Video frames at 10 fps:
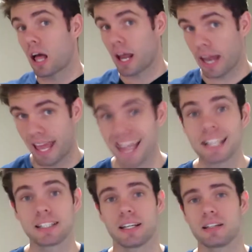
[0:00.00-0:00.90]
an
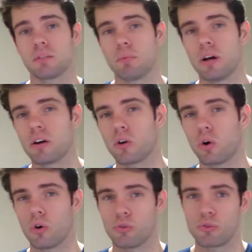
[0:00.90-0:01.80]
excess amount
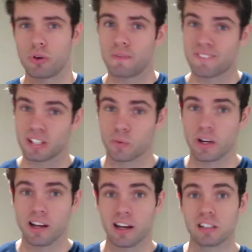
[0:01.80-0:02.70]
of
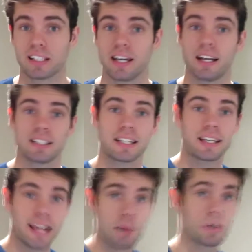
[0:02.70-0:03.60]
greenhouse gas
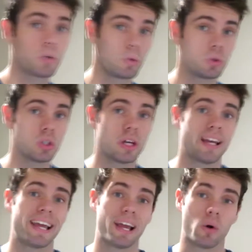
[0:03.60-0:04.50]
chemicals,
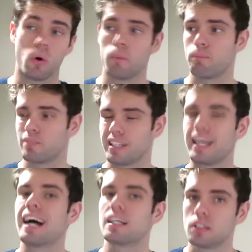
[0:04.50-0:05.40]
or
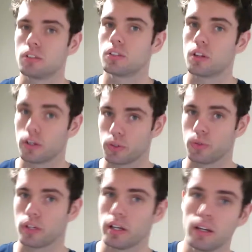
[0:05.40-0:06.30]
gases I should
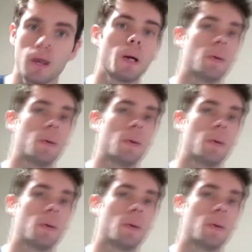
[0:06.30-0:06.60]
say,